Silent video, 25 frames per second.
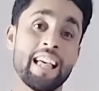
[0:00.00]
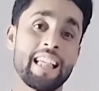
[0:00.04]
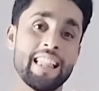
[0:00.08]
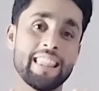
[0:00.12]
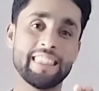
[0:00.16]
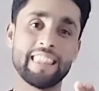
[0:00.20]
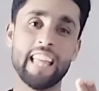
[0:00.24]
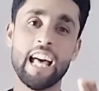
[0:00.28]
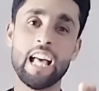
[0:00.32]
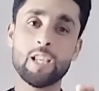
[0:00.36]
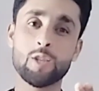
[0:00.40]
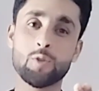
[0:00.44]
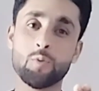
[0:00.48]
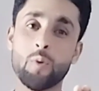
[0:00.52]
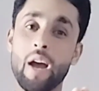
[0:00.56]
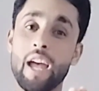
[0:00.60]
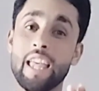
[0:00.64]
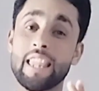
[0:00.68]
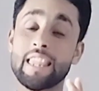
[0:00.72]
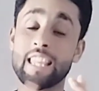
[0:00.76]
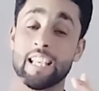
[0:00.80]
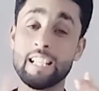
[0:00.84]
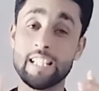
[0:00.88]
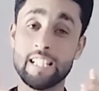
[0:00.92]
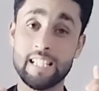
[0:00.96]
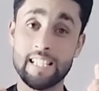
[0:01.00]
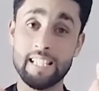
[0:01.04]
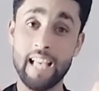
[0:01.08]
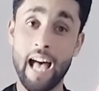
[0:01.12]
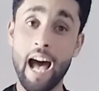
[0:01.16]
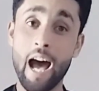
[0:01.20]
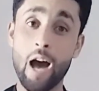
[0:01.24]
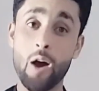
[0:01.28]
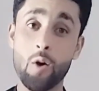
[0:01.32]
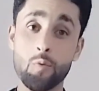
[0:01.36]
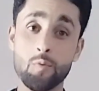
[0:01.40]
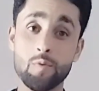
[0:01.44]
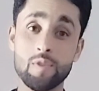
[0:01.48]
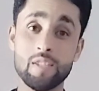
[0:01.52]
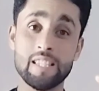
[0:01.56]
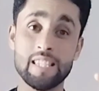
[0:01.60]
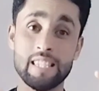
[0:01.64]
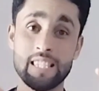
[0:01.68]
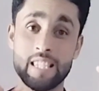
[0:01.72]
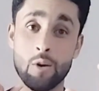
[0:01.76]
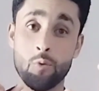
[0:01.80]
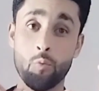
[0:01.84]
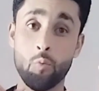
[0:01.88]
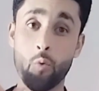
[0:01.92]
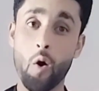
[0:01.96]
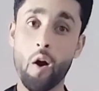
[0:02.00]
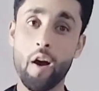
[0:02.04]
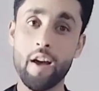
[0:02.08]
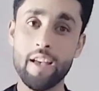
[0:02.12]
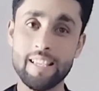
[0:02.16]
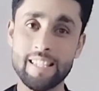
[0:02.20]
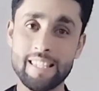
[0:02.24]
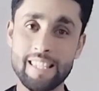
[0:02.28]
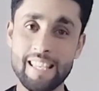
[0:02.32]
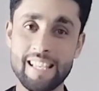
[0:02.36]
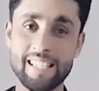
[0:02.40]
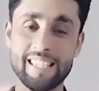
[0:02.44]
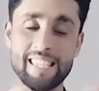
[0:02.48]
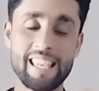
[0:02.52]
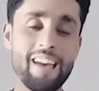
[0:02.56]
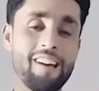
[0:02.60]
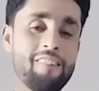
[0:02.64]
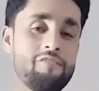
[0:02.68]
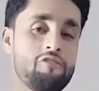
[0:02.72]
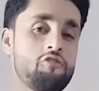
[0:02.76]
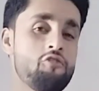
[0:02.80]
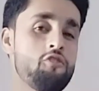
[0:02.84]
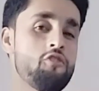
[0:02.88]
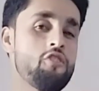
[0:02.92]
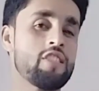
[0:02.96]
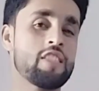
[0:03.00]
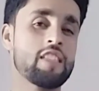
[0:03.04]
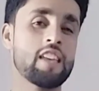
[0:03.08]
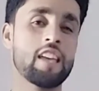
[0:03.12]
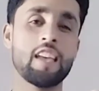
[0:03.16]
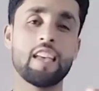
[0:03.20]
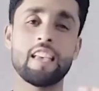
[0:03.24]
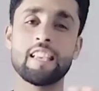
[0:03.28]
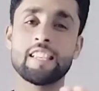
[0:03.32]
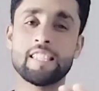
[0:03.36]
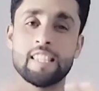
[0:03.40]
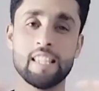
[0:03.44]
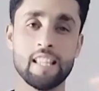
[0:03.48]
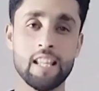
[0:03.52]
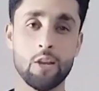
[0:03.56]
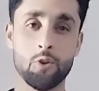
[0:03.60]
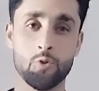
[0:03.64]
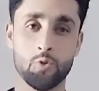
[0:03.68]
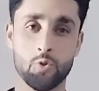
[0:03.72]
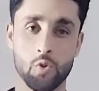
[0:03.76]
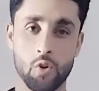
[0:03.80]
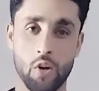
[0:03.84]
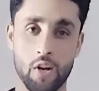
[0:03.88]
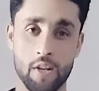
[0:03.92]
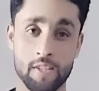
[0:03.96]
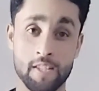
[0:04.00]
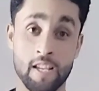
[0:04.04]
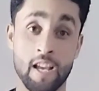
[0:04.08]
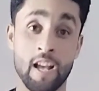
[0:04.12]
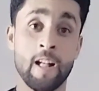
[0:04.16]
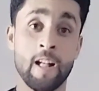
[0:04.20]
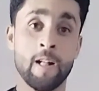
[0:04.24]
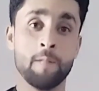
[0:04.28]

That's why the sounds, the voices, everything is new to us.